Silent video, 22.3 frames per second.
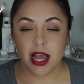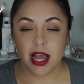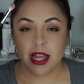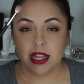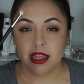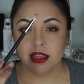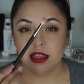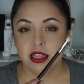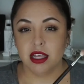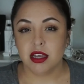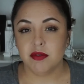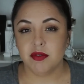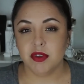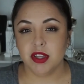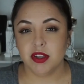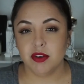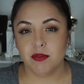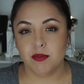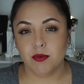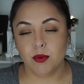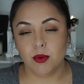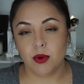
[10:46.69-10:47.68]
I love
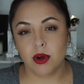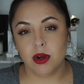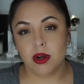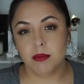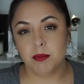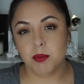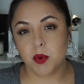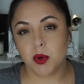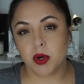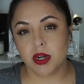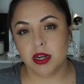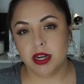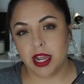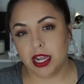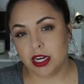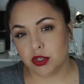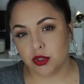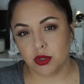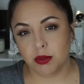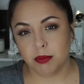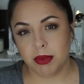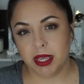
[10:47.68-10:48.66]
it for more
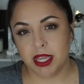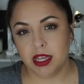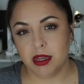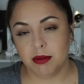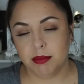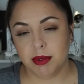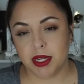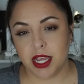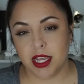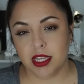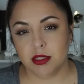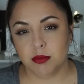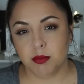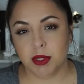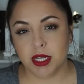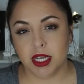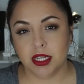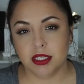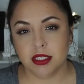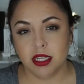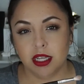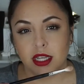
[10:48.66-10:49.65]
natural makeup days
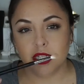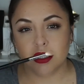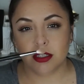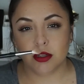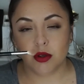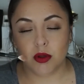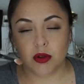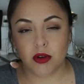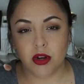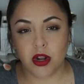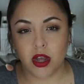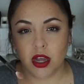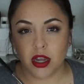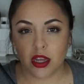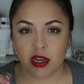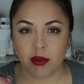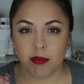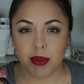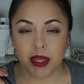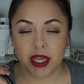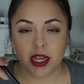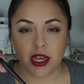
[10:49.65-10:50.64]
because it's not
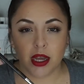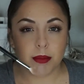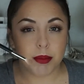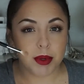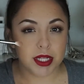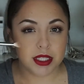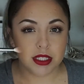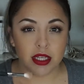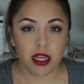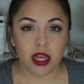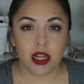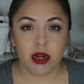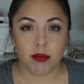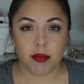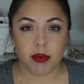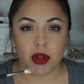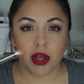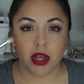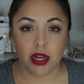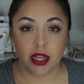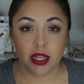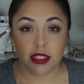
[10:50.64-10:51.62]
going to pick up a ton of
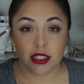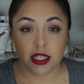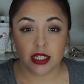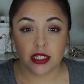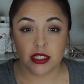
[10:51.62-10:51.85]
product,